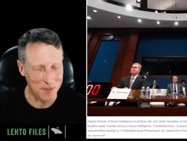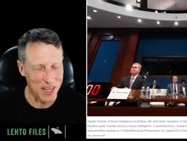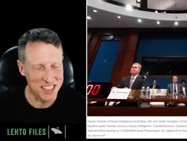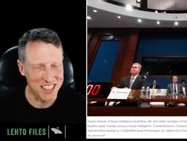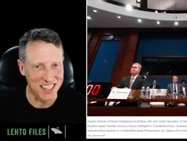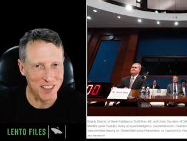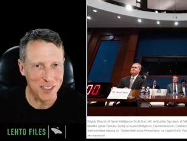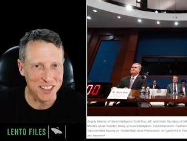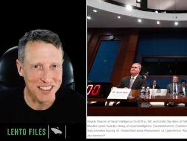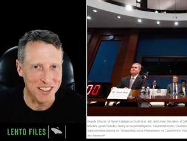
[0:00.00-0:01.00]
amazing
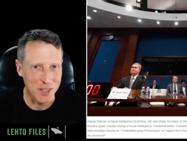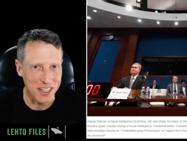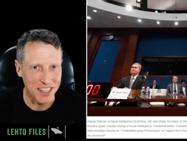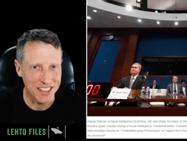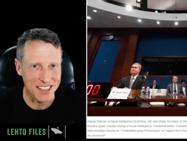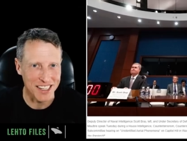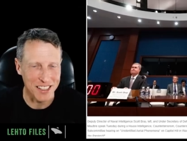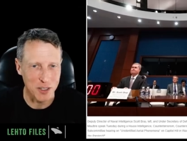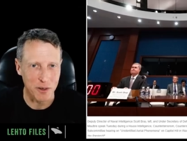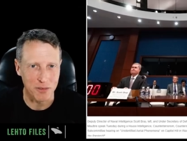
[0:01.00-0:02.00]
hearing that we got that
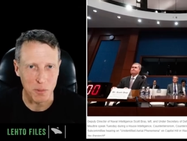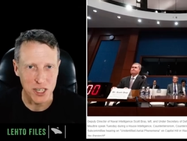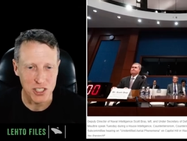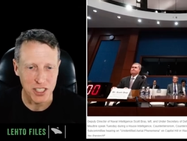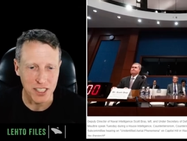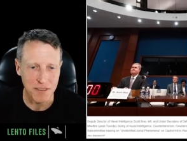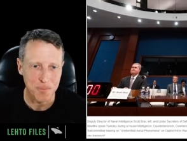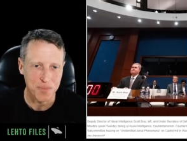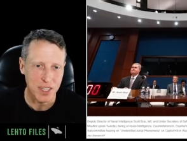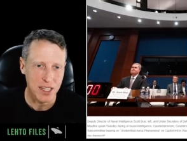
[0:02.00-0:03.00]
had no information in it.
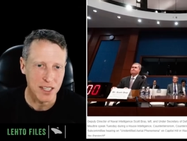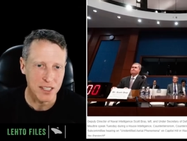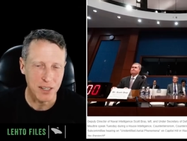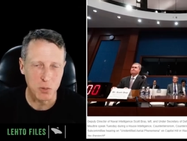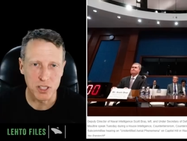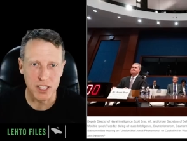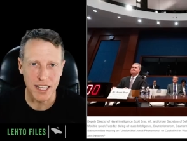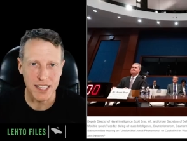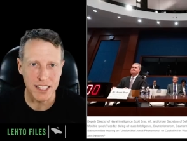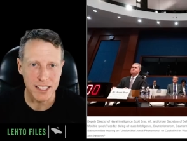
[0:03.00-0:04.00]
They wouldn't
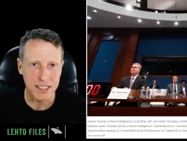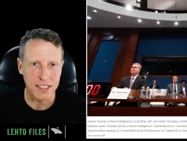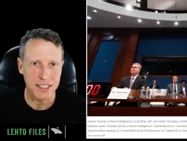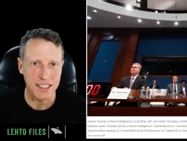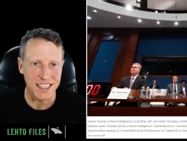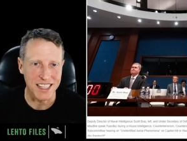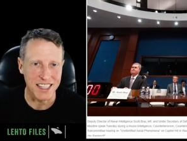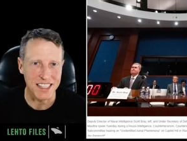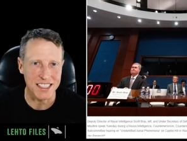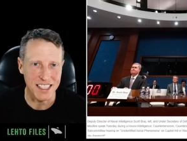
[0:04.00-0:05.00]
let
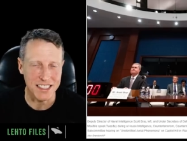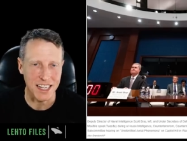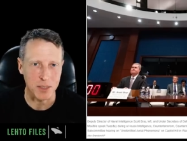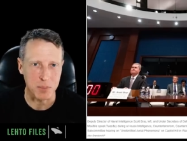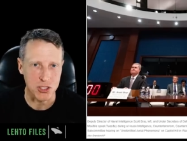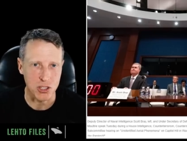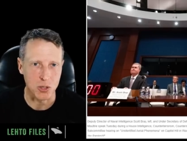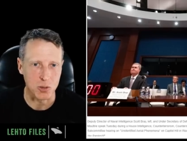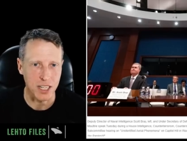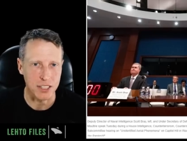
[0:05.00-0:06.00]
the Tic Tac be
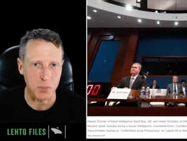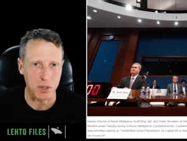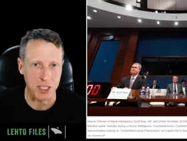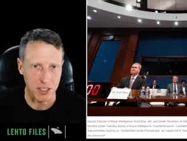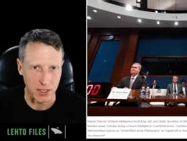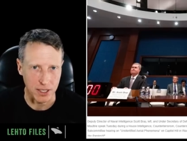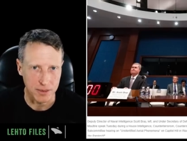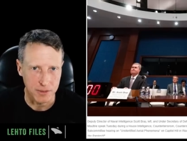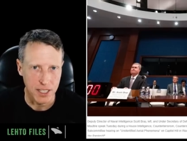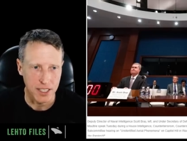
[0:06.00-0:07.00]
shown at the public hearing.
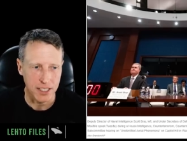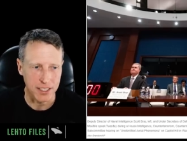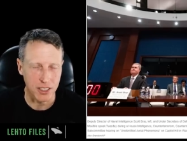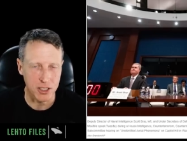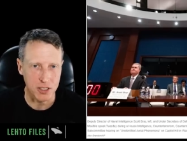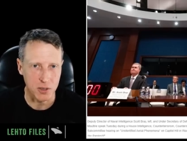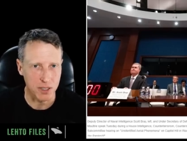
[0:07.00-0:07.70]
And they also,